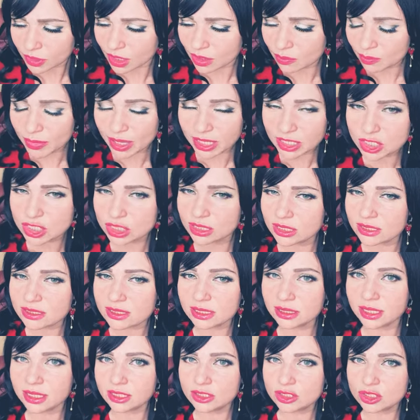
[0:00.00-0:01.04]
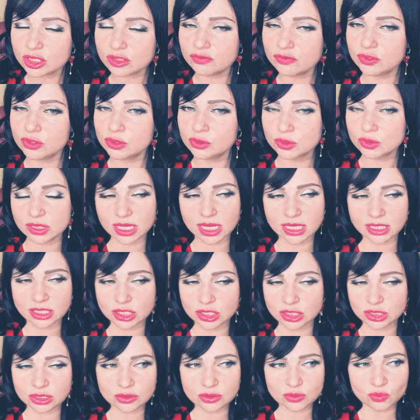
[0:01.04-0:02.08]
mentioned in that interview that
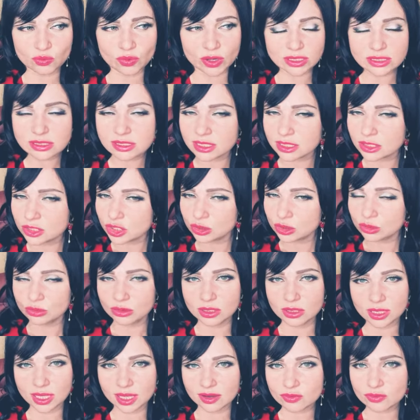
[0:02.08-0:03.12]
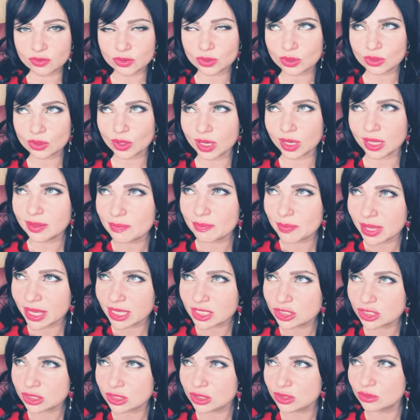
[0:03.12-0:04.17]
one thing she could never
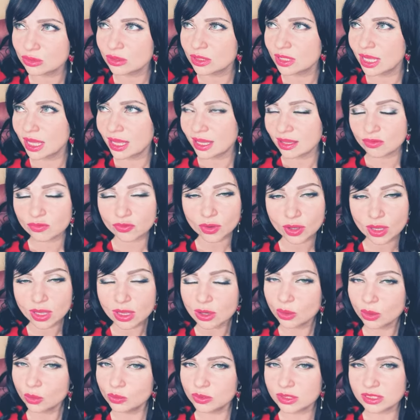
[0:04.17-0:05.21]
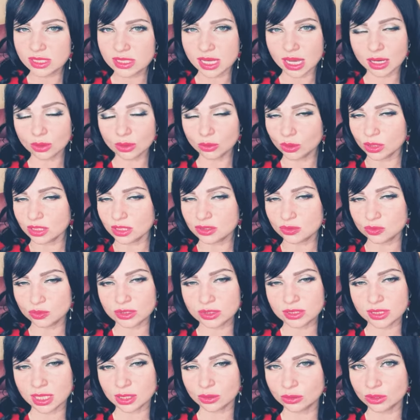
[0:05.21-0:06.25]
imagine her life without is
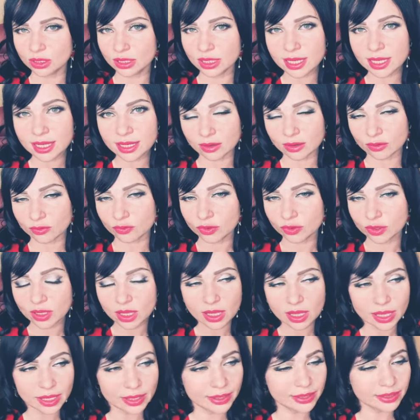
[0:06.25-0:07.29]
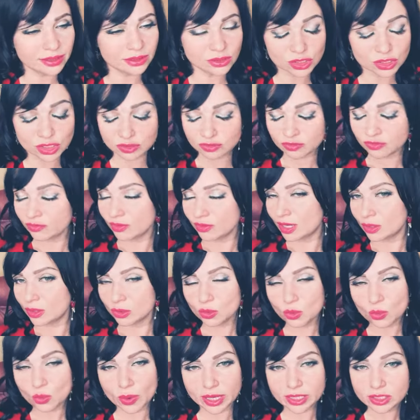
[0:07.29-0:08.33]
without love and she found
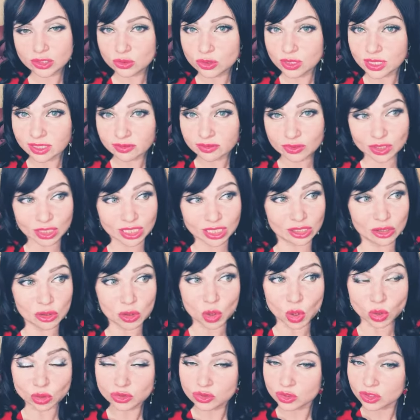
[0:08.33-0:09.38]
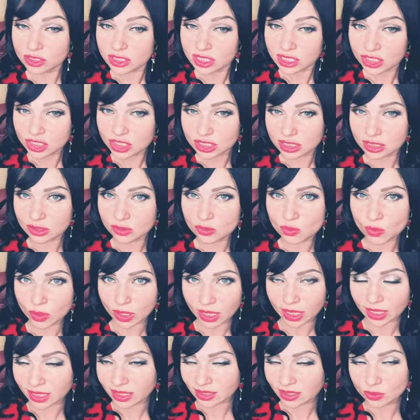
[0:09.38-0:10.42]
a way to give it in non-traditional
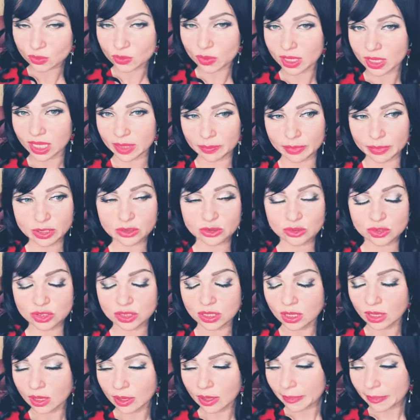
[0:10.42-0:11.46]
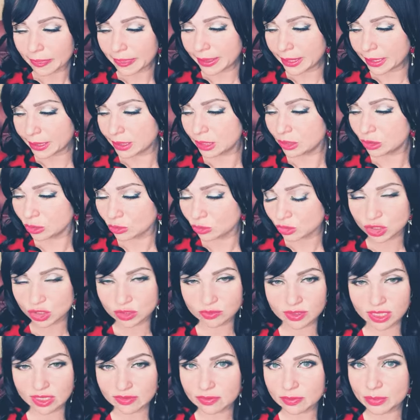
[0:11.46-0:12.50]
way in a way because uh, you know she
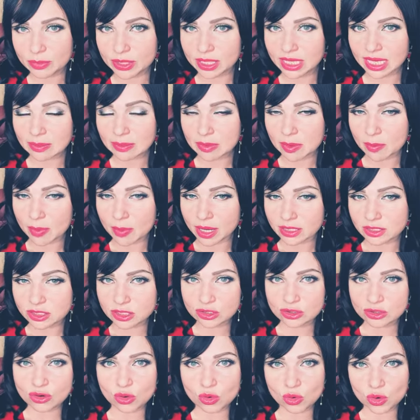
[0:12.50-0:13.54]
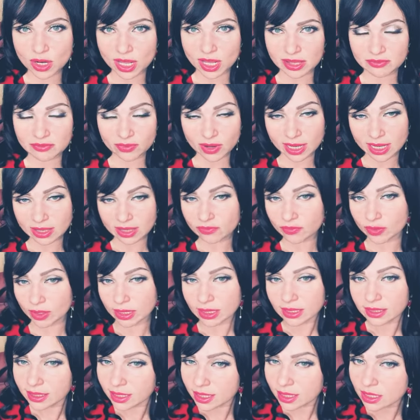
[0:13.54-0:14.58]
never became a mother or a wife
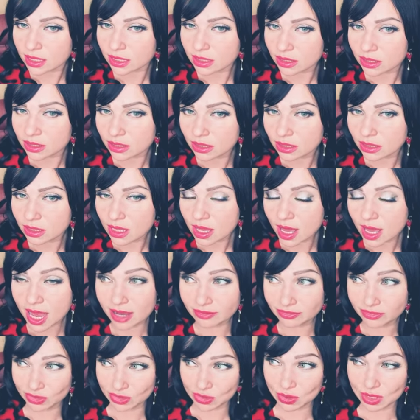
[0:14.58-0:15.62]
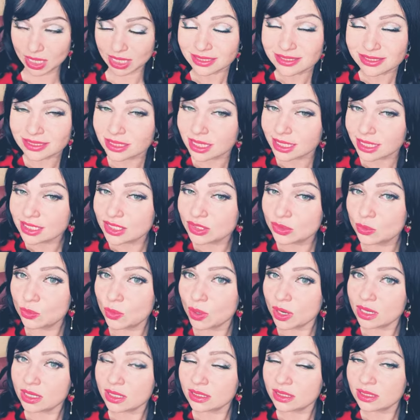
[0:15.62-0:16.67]
again after
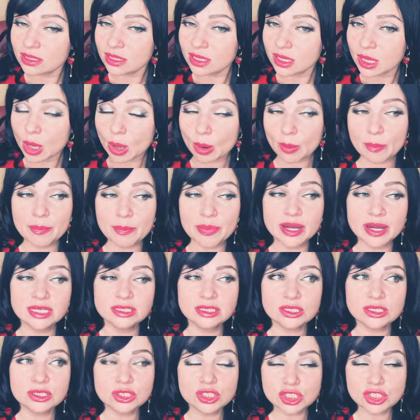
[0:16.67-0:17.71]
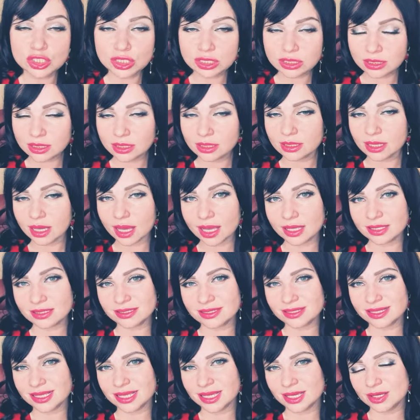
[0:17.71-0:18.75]
1981 but she
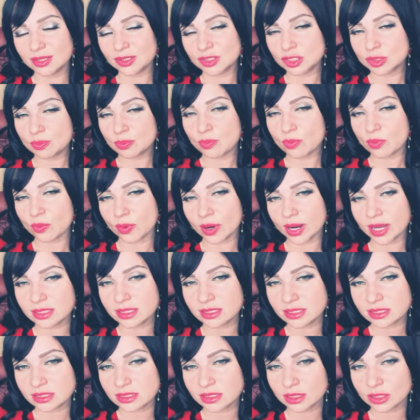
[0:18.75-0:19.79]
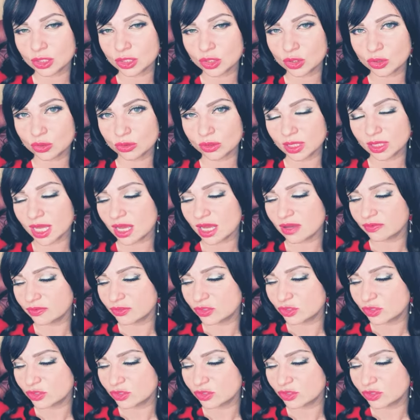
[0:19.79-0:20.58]
has expressed her love